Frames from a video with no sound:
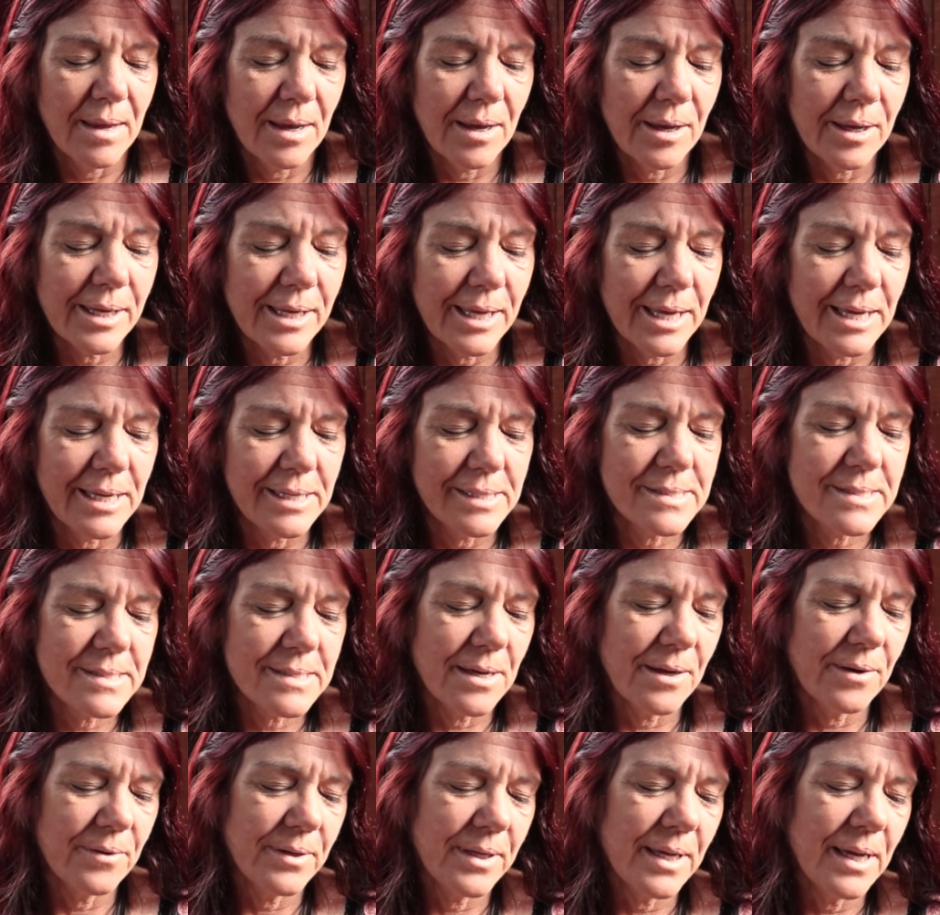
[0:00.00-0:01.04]
Okay,
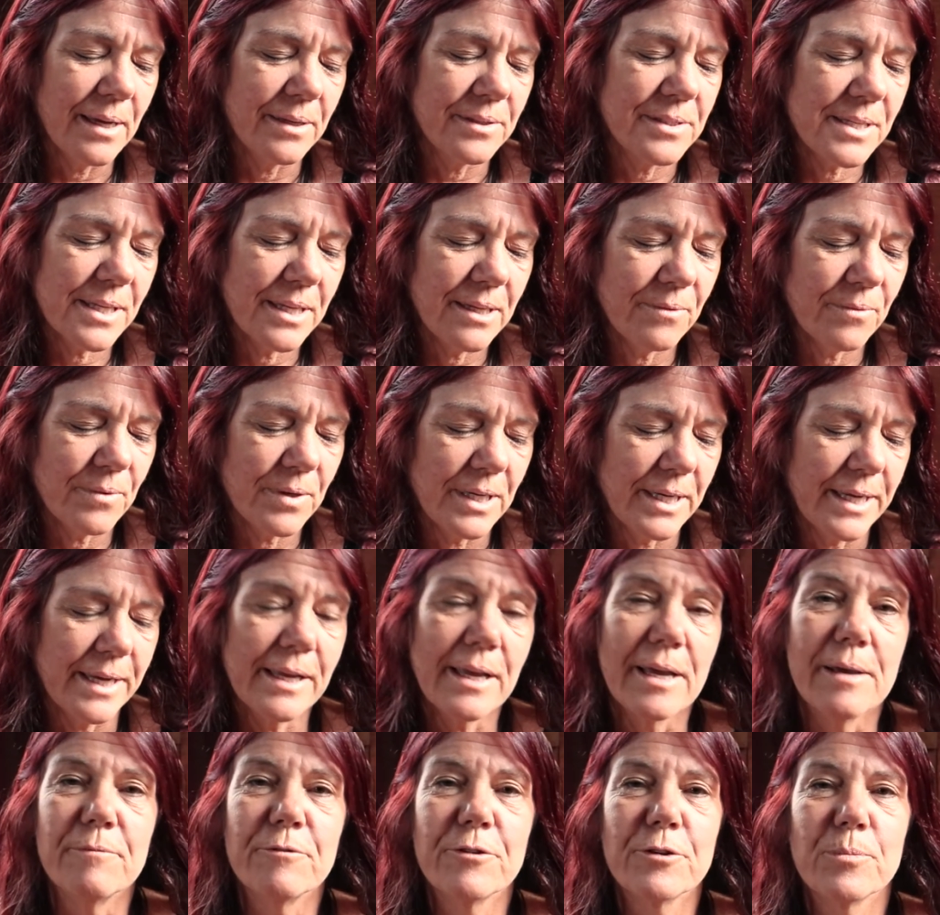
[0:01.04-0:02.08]
so yeah, to get really
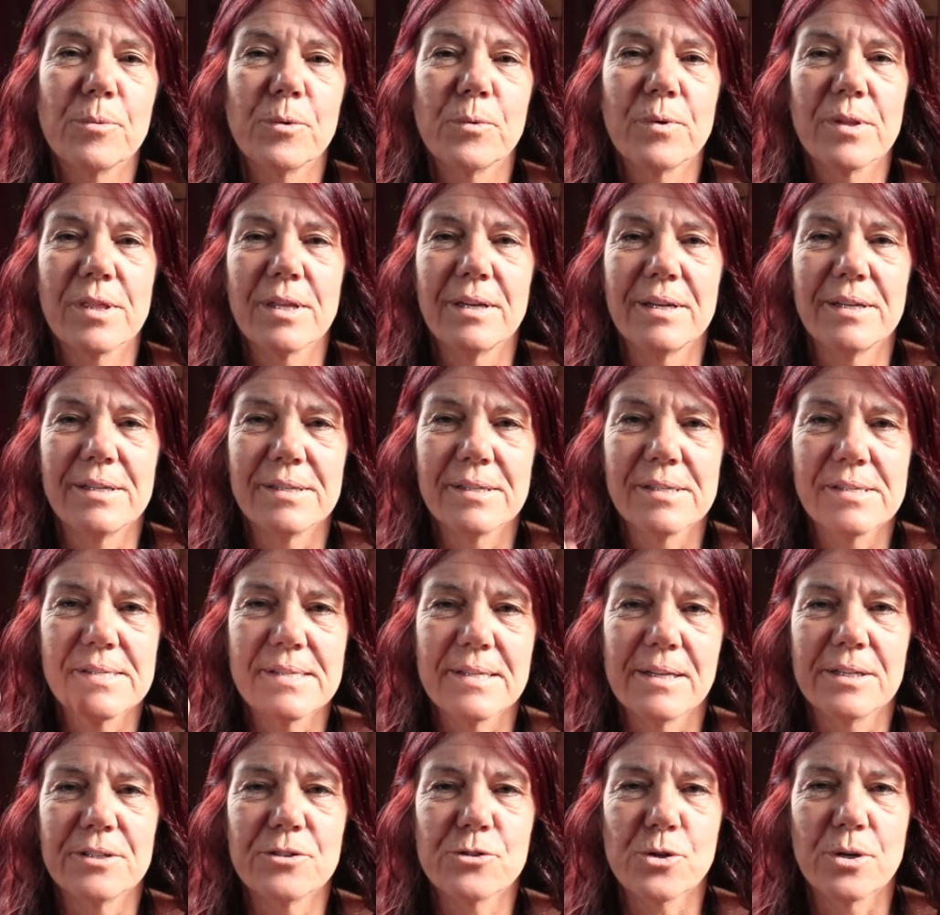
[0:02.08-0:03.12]
comfortable with it, it is
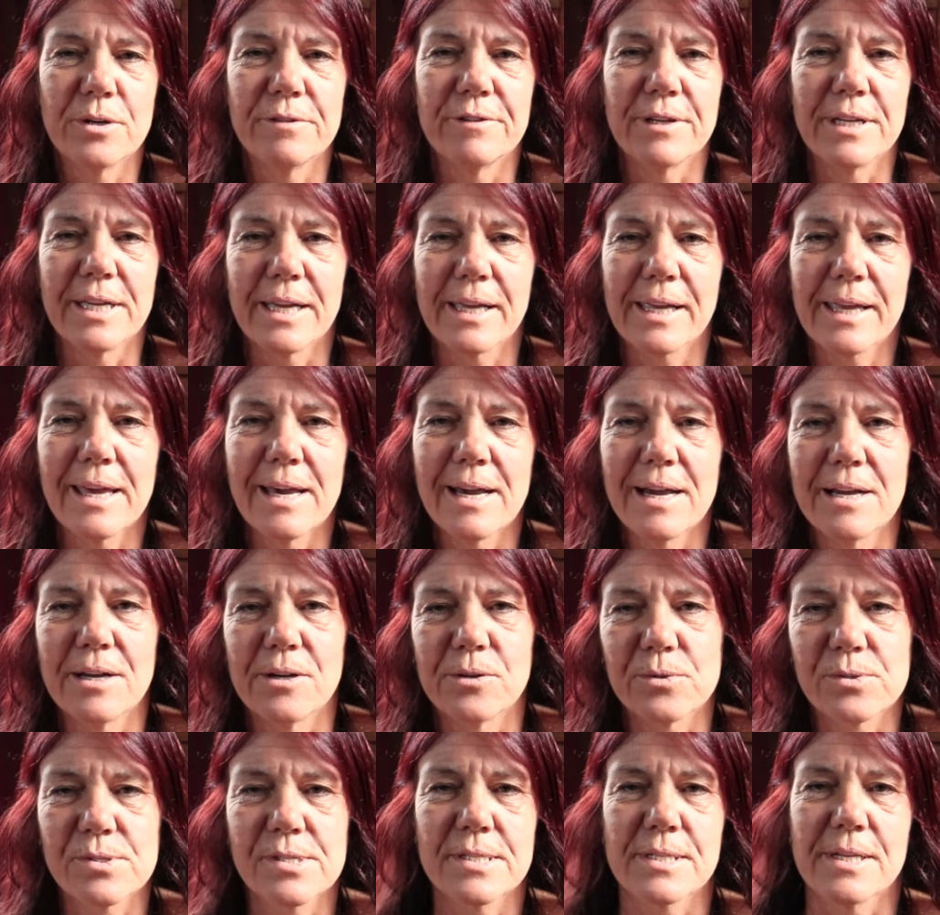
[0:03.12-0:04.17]
like driving a car.
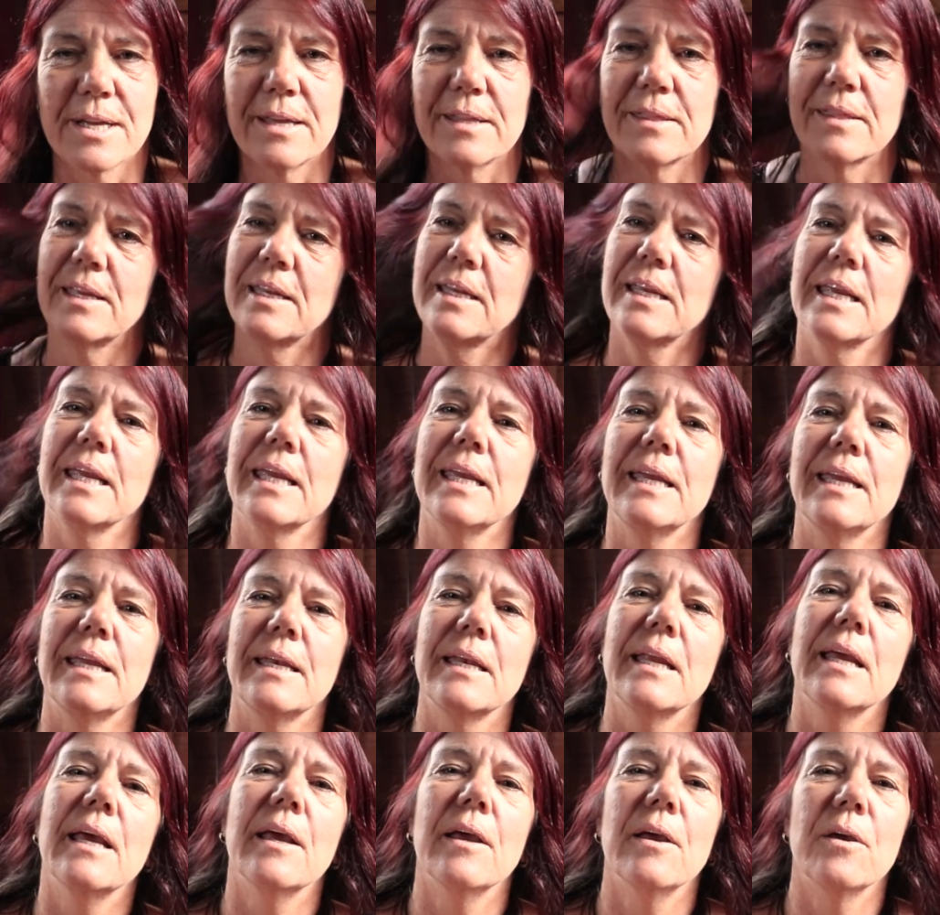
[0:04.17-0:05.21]
I'll start that again.